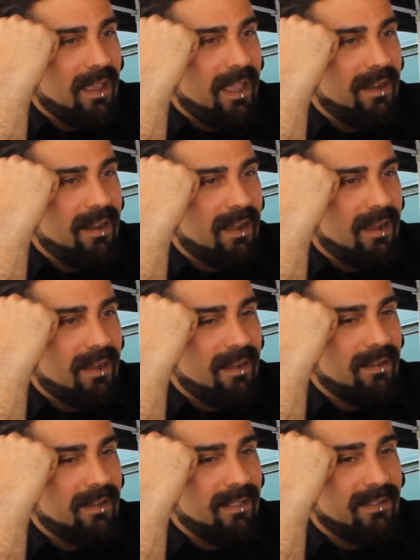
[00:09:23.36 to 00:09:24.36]
And
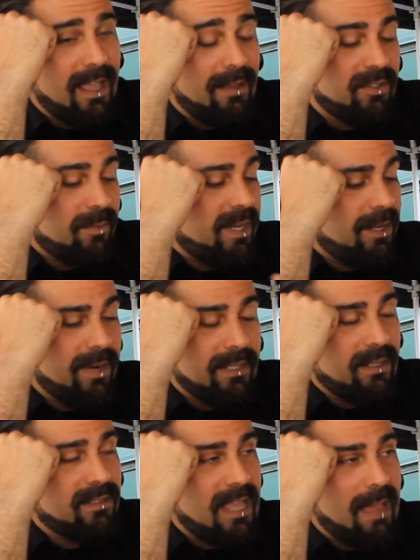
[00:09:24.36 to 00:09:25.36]
to have so many
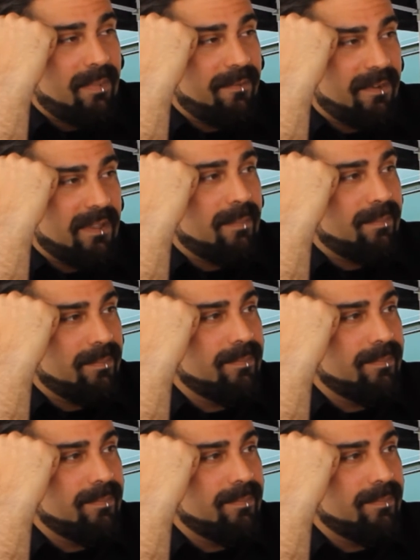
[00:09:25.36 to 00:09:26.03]
great things happen for them.